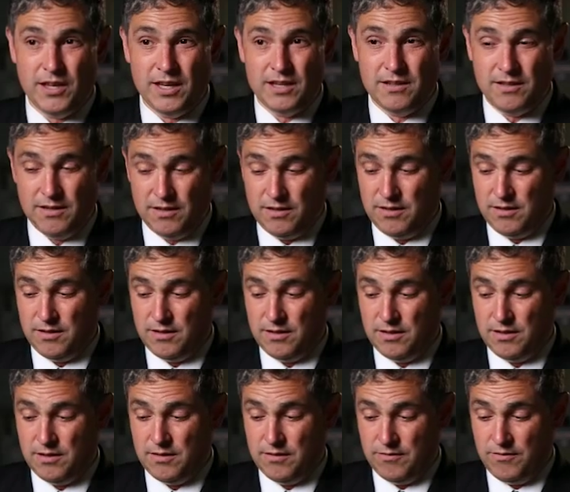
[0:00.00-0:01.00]
that
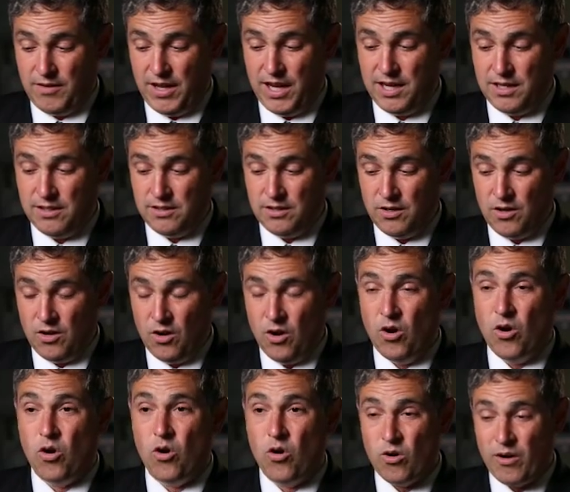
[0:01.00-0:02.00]
vein,
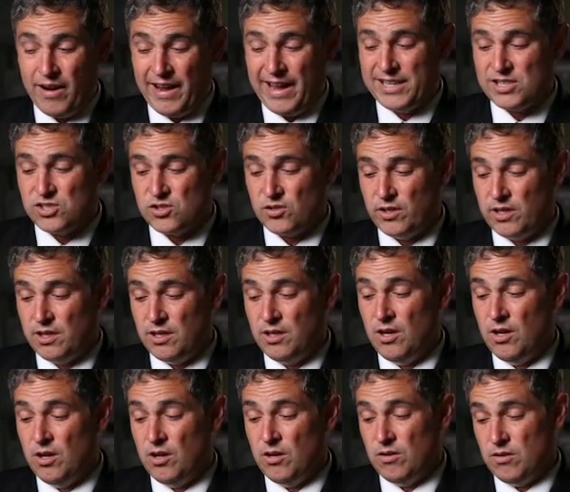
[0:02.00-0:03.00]
or actually
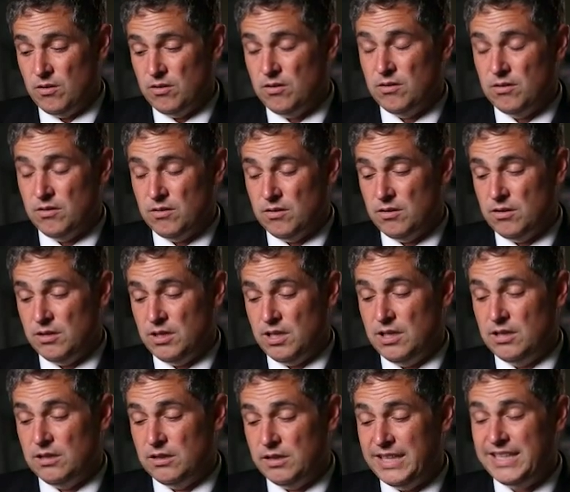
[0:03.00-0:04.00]

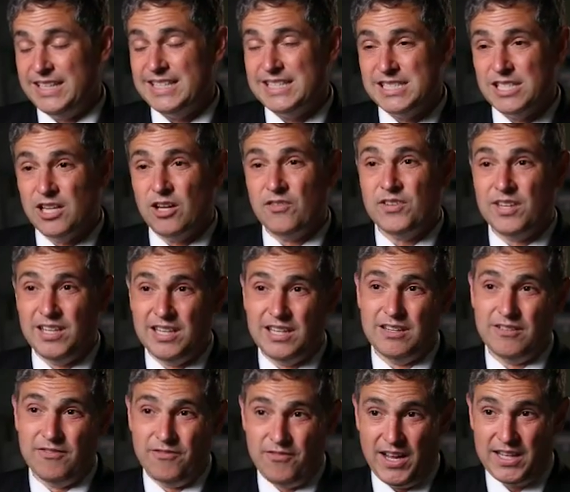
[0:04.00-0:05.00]
the lead itself getting
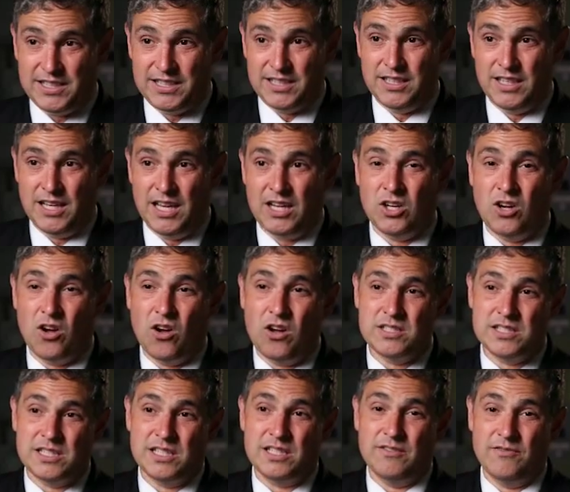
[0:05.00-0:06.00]
infected and
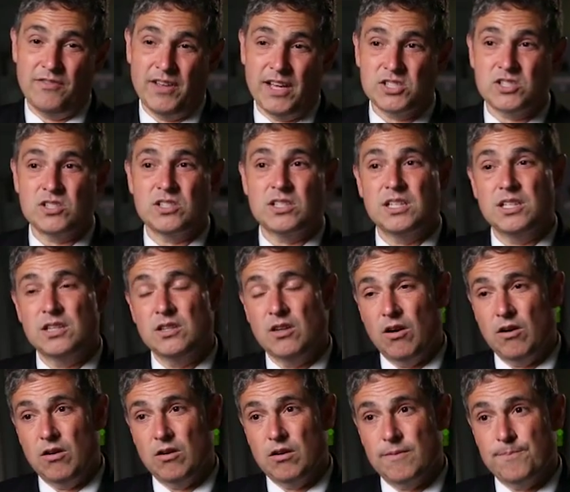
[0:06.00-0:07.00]
causing an infection in the
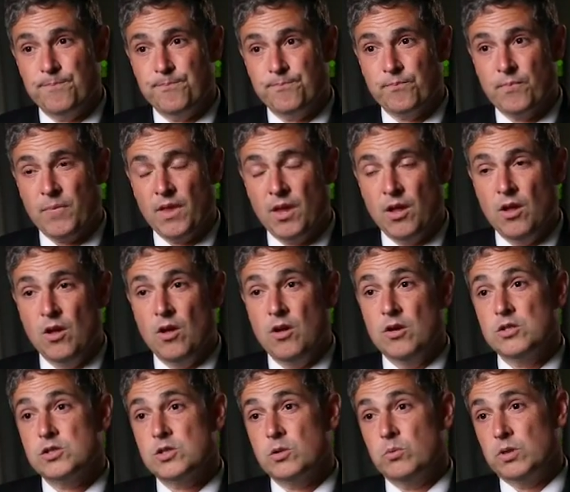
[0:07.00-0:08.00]
heart.
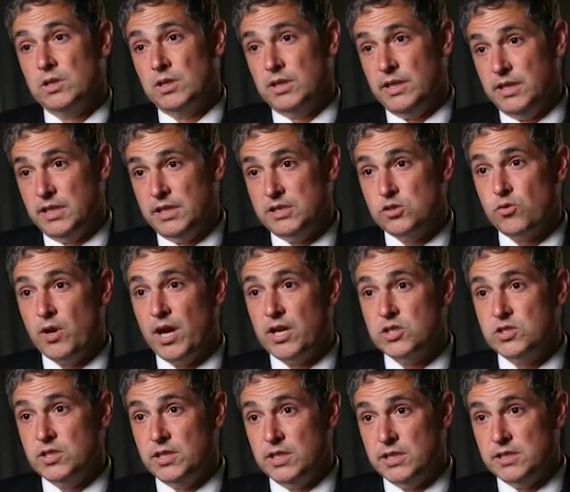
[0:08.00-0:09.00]
So what lead
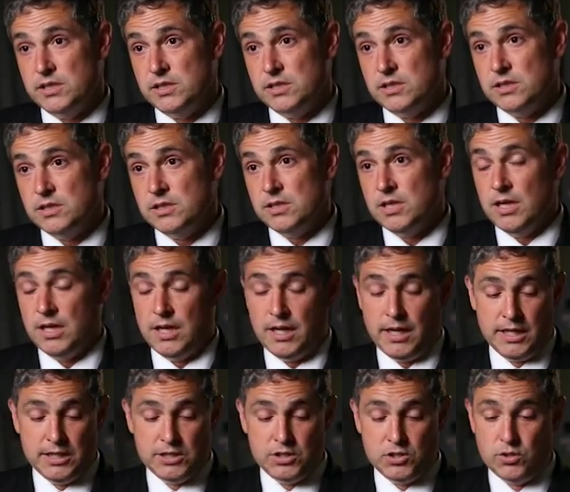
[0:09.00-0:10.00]
extraction is
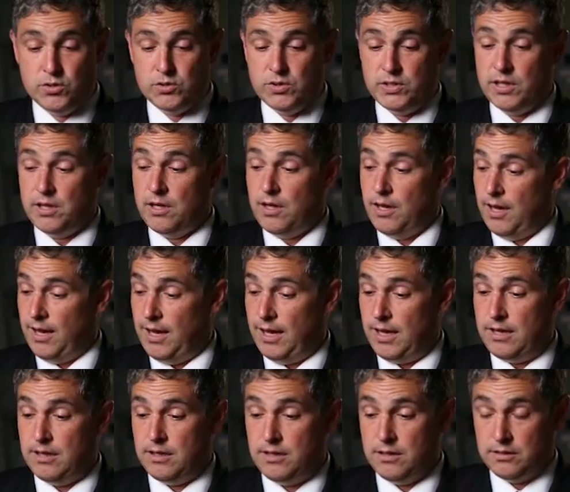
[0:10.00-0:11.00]
using
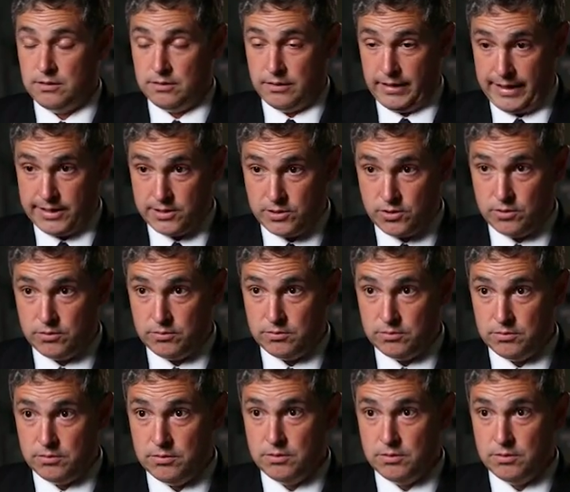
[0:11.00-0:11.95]
a laser